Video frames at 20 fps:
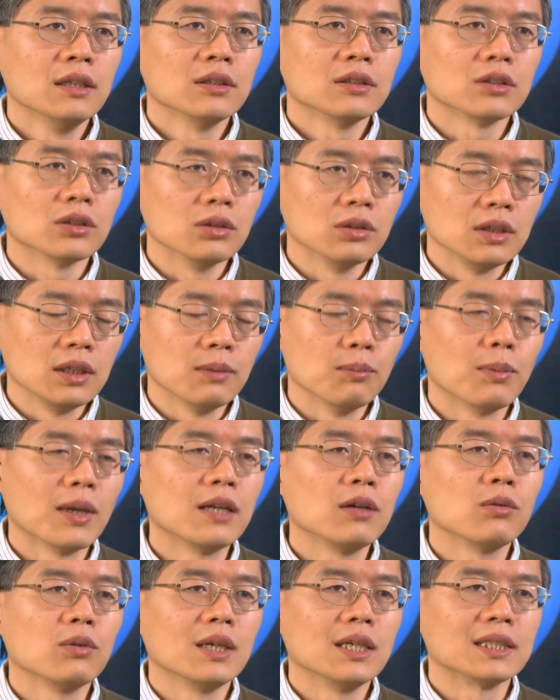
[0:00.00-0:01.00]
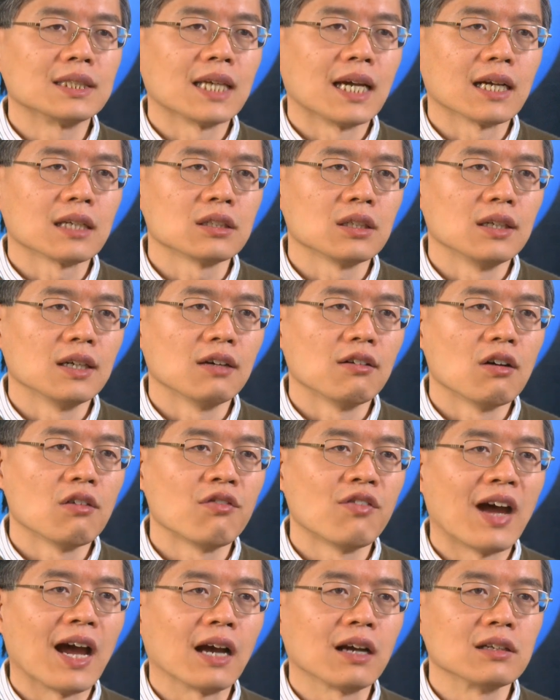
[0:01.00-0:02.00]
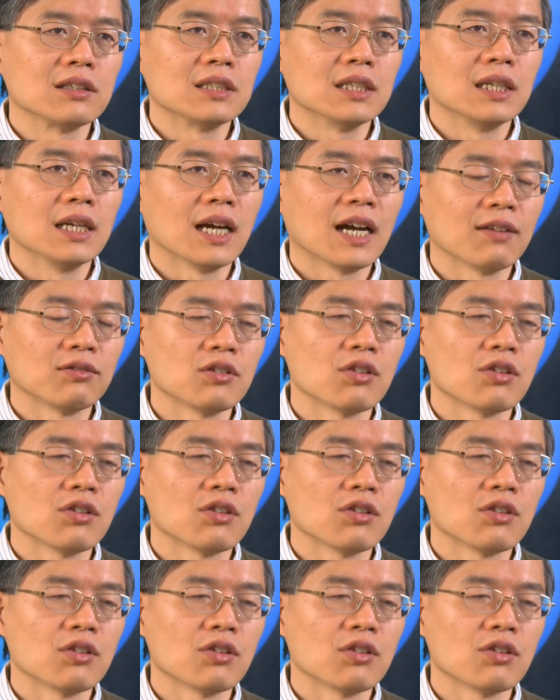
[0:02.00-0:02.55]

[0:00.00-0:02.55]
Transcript: So in many ways, actually, our faculty have